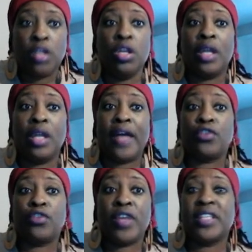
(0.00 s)
A lot
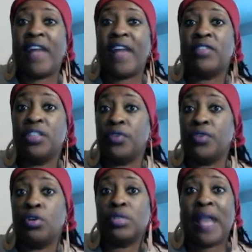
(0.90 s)
of traders have a
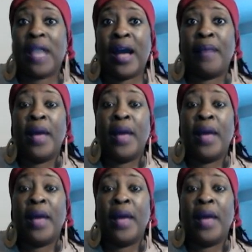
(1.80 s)
difficult time